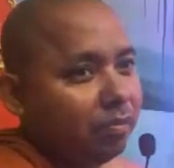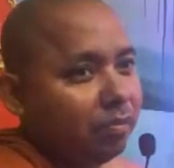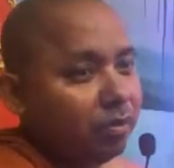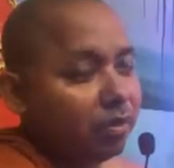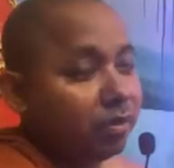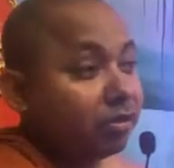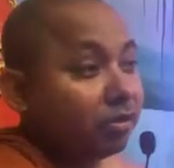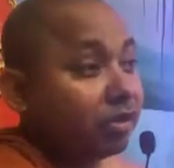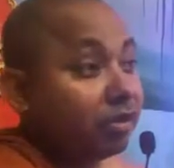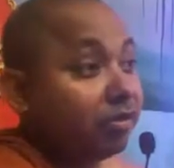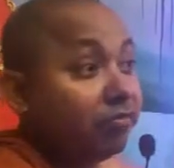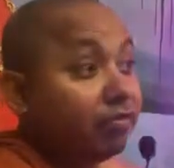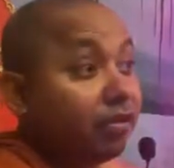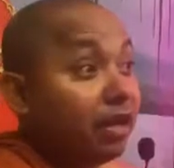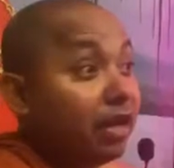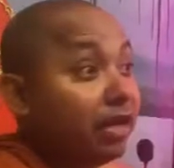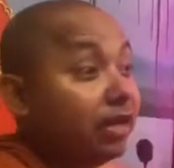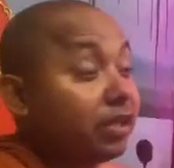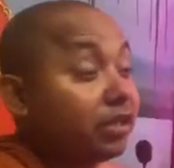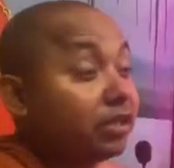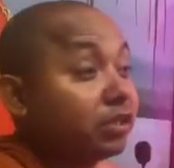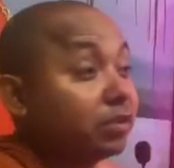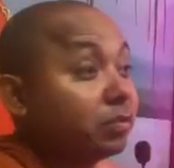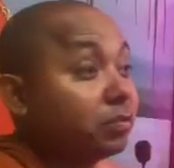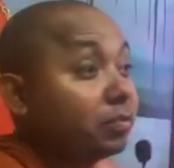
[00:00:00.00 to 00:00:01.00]
Because if
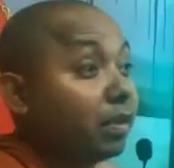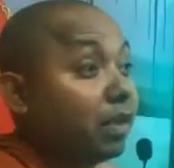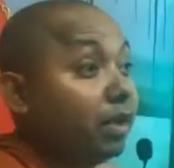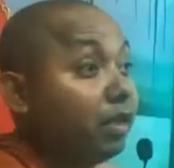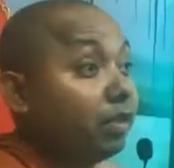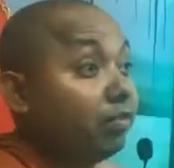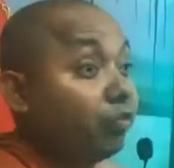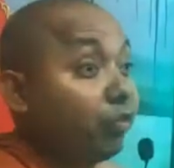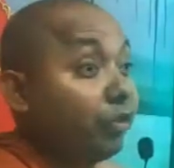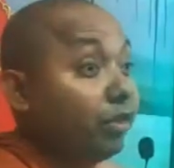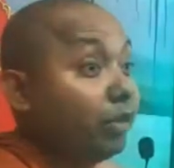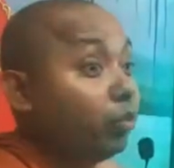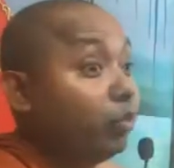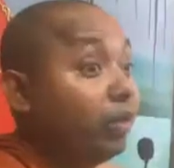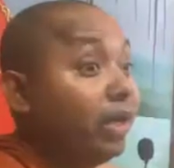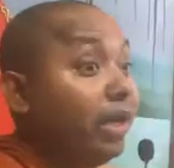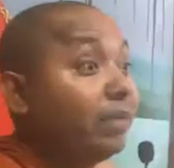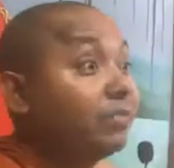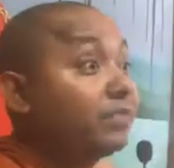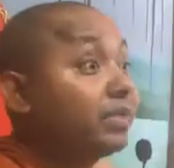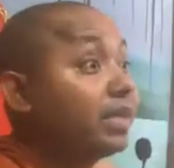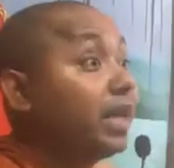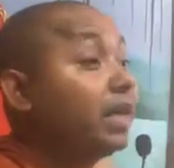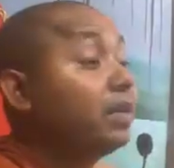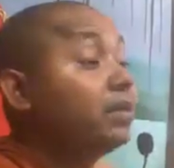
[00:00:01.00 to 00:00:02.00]
I explain, when we
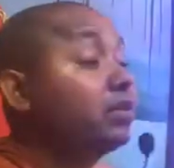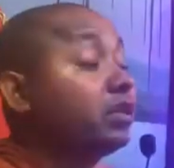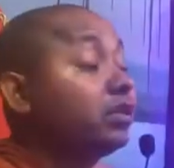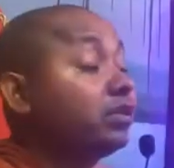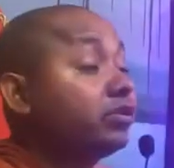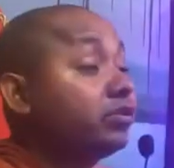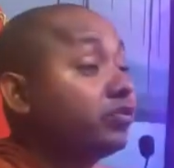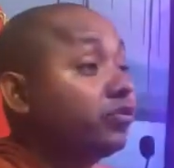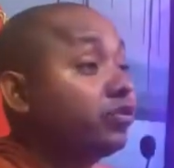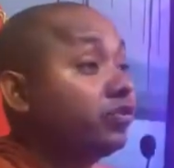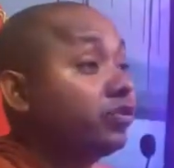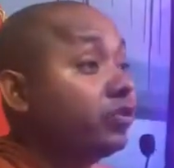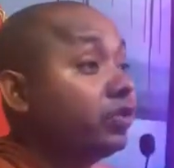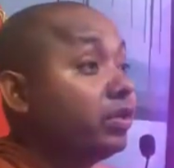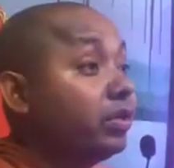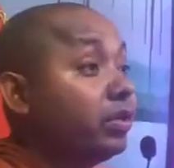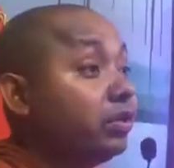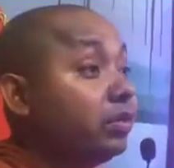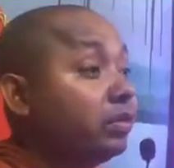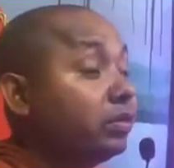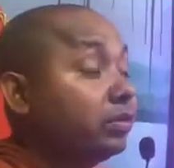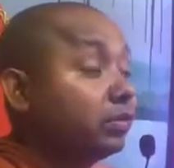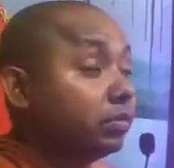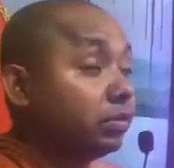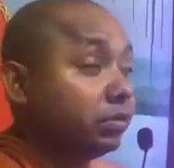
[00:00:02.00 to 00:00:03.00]
have 10 days
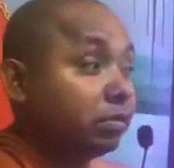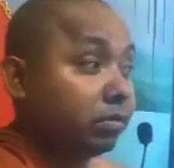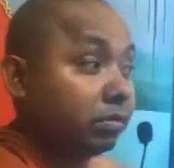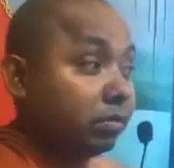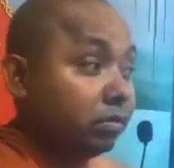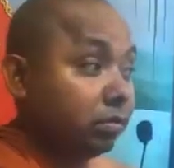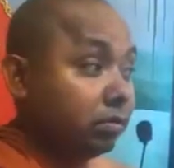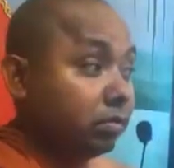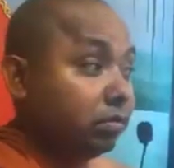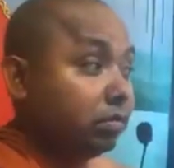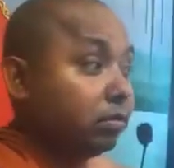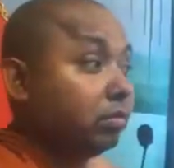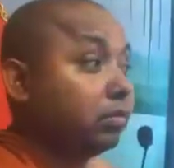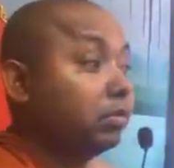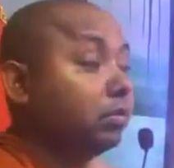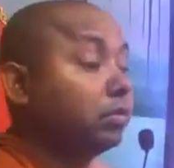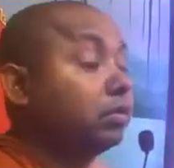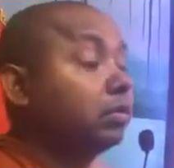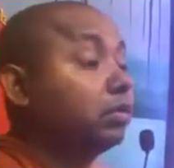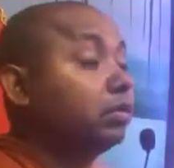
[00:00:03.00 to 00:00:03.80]
retreat, so